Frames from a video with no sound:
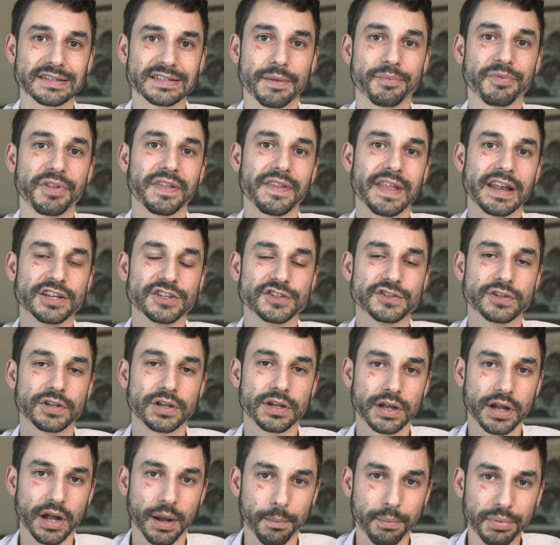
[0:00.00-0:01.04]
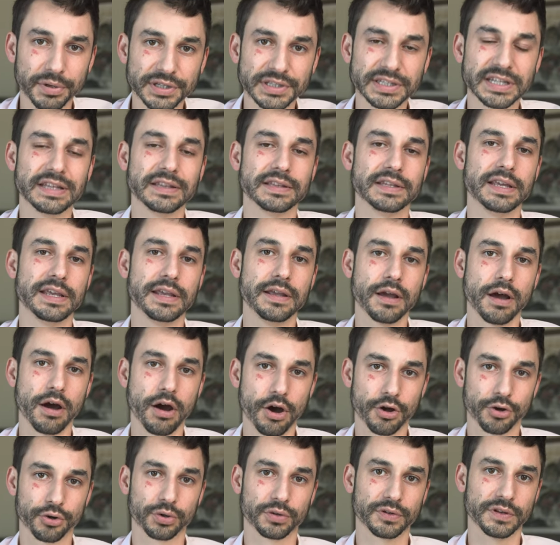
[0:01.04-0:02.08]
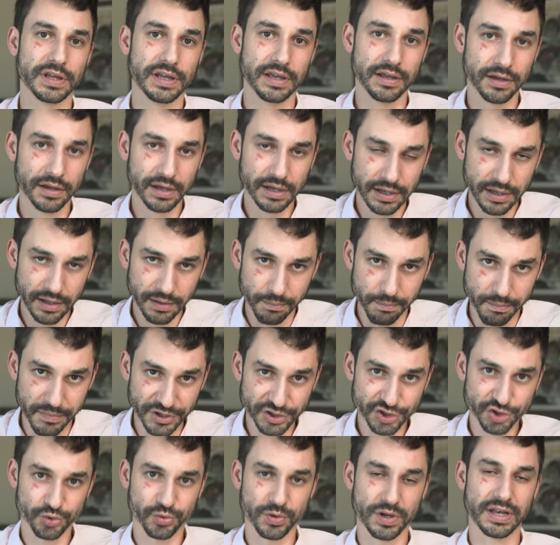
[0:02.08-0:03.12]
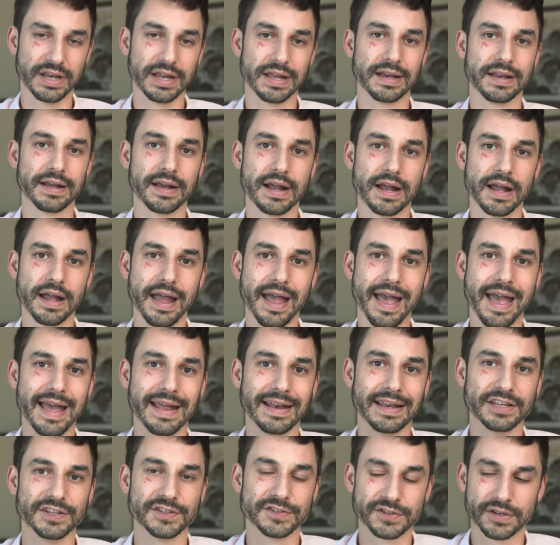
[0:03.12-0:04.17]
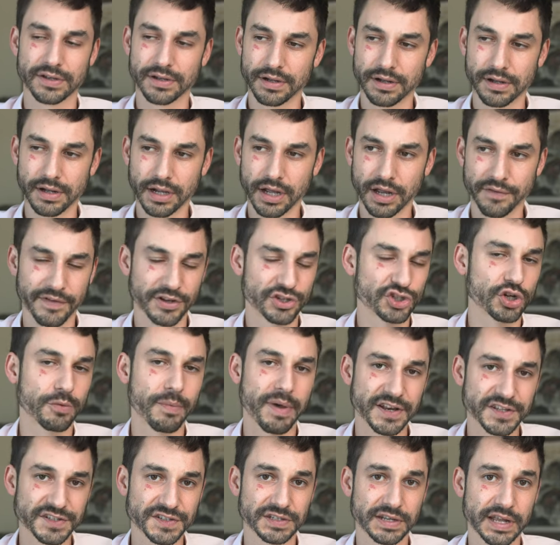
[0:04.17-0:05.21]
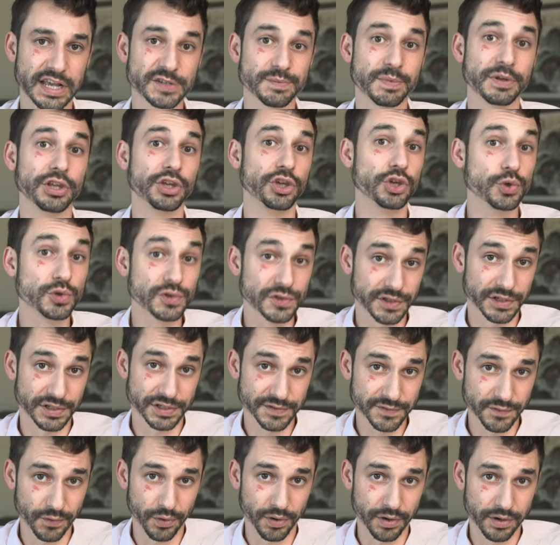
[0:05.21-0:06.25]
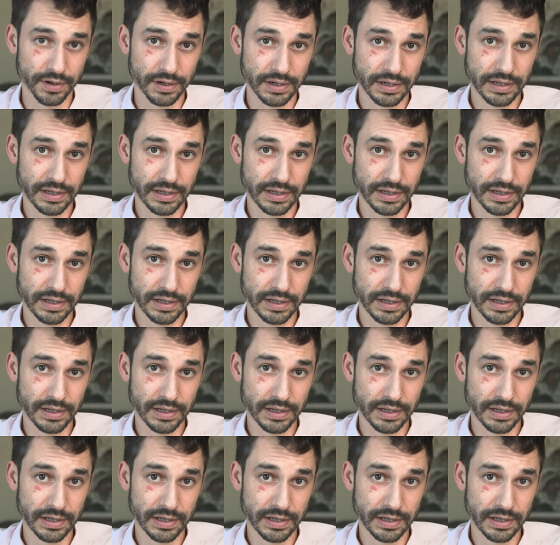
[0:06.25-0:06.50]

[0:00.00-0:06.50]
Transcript: something that is completely, utterly mistreated and is conventional medicine has been useless for,